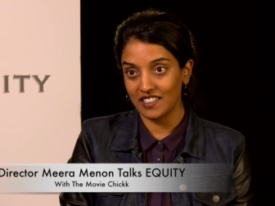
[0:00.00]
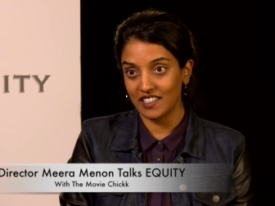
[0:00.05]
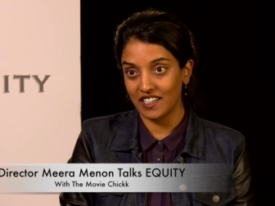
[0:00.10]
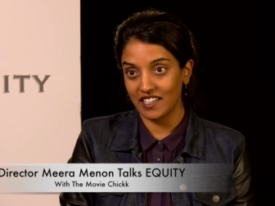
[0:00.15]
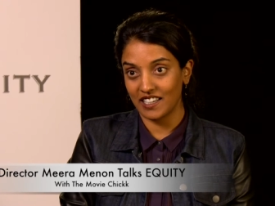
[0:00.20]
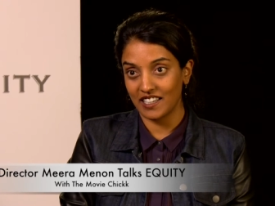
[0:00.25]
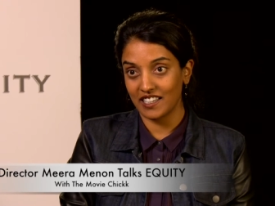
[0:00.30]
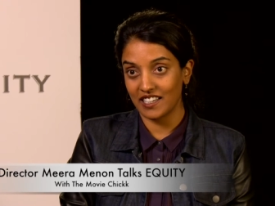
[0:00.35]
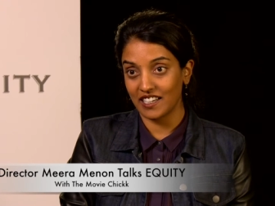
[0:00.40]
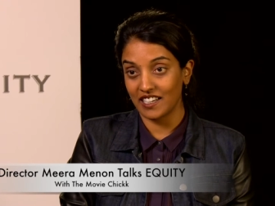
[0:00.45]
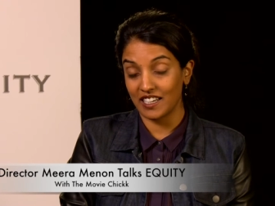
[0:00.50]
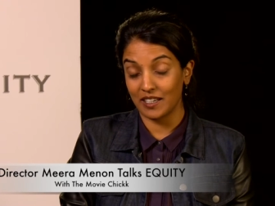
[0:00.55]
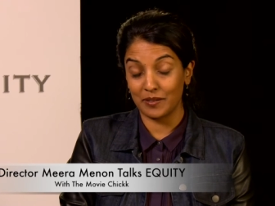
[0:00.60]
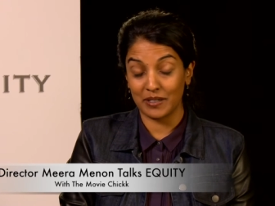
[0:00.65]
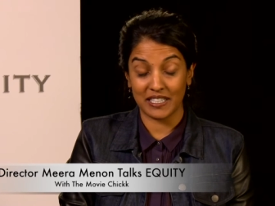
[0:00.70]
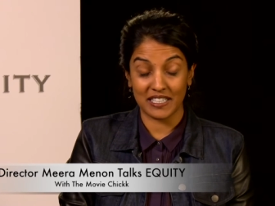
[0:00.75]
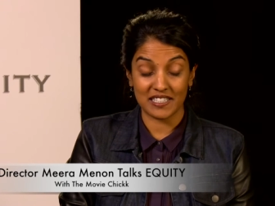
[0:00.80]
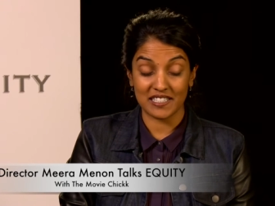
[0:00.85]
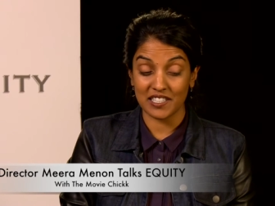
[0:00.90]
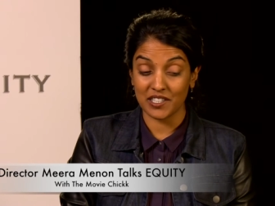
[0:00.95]
Yeah, yeah. I
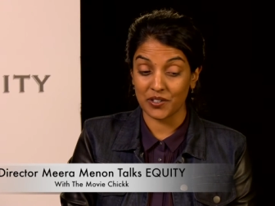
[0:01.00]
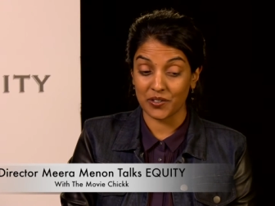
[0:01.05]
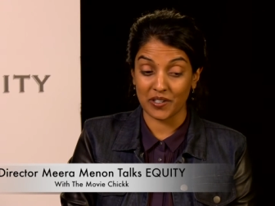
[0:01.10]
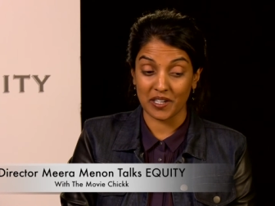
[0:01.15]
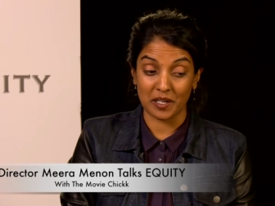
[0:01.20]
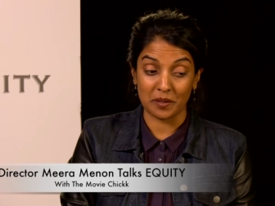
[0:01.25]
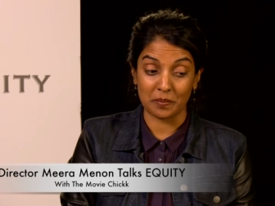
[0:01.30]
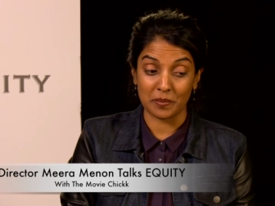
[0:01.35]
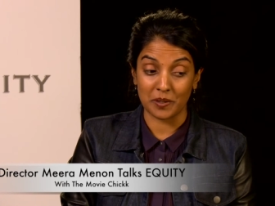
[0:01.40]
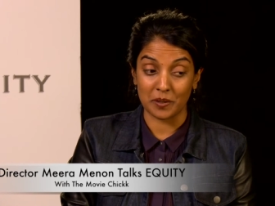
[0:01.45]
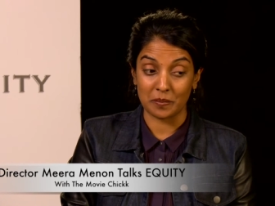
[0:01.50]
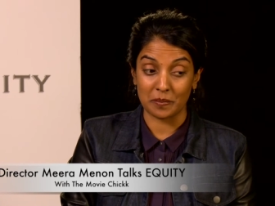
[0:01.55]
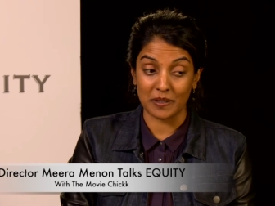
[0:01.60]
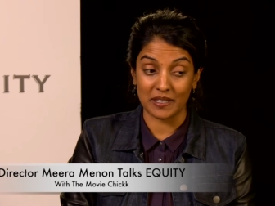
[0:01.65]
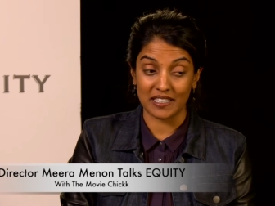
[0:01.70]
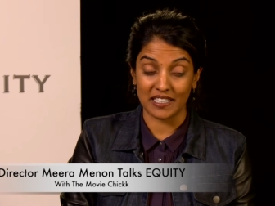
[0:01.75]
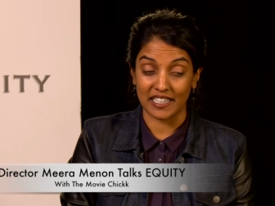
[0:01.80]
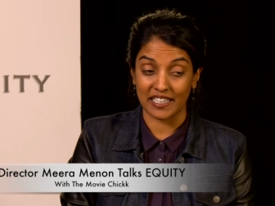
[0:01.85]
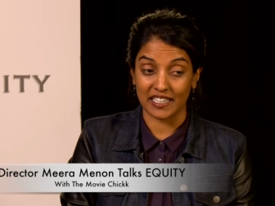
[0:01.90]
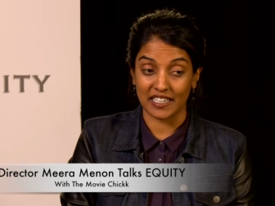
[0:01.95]
mean, it's incredible.
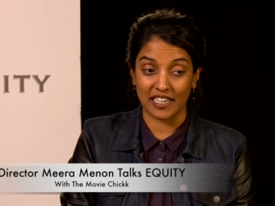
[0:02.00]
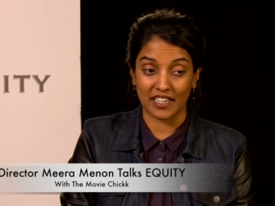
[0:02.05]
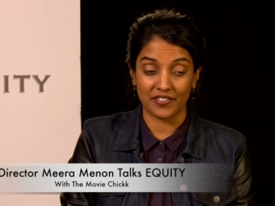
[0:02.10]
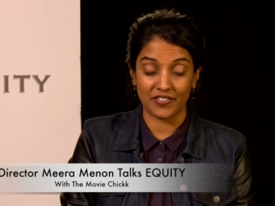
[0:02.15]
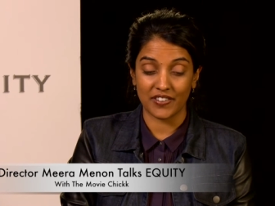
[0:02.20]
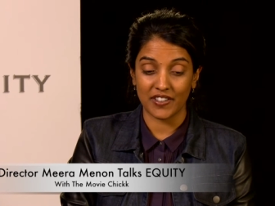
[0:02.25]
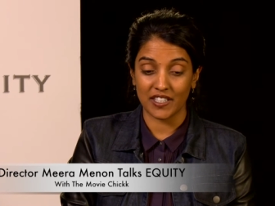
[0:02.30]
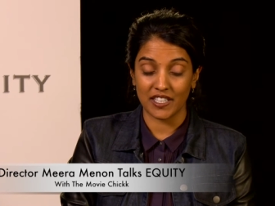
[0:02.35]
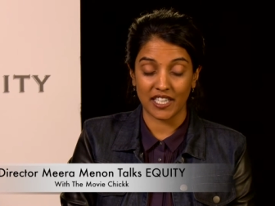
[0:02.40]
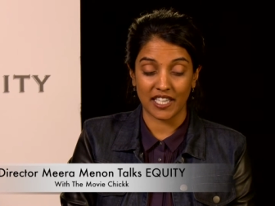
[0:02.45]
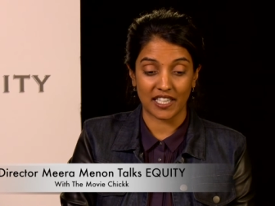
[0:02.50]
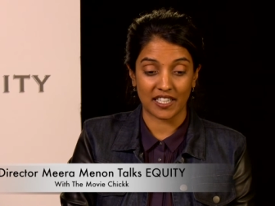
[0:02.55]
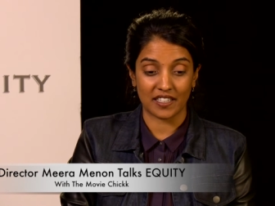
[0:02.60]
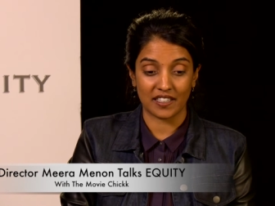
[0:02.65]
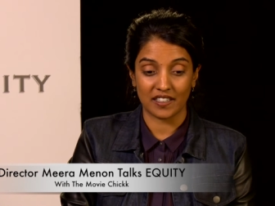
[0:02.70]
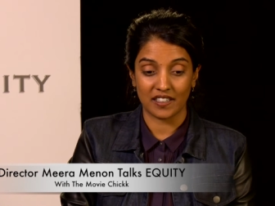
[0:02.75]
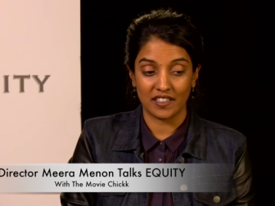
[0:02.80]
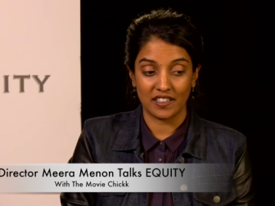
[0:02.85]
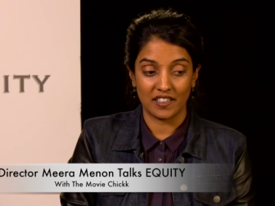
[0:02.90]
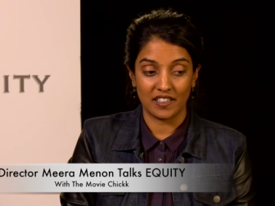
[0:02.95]
But like, I feel like